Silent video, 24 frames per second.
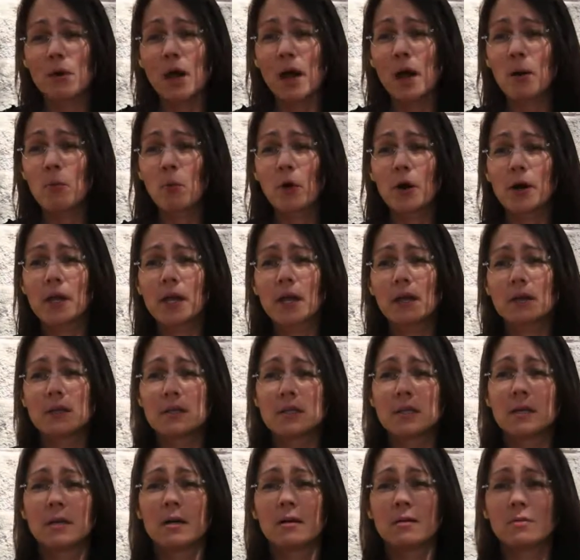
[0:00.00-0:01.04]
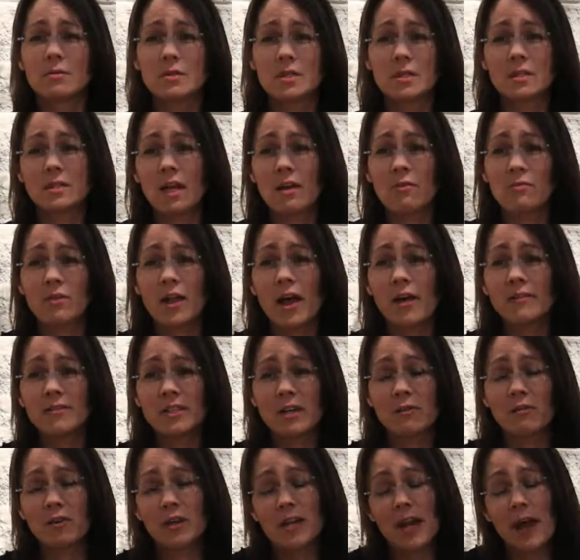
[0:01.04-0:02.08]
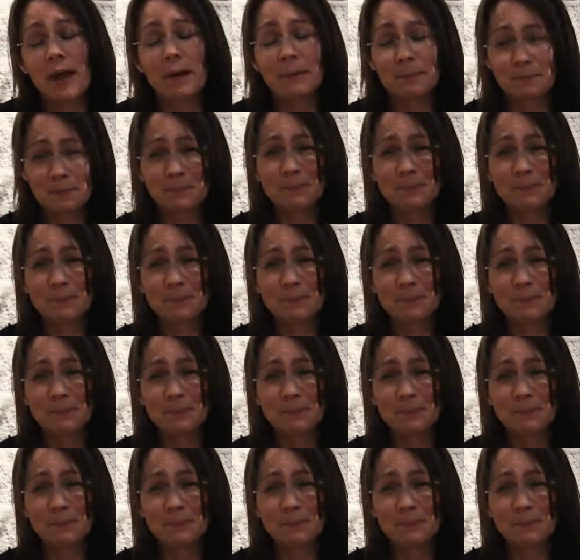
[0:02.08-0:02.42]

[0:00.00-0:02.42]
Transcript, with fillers: um, working to, to save lives every day.